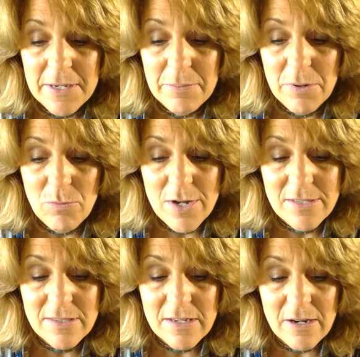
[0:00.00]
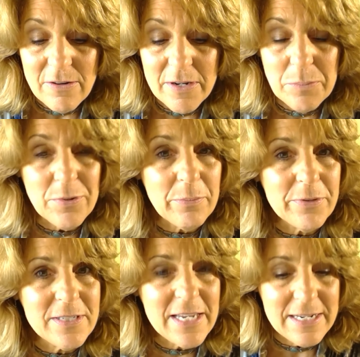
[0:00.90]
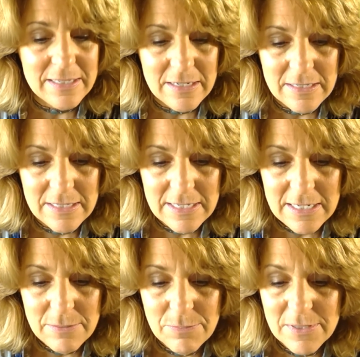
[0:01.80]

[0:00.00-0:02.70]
But once there, it abruptly takes a deep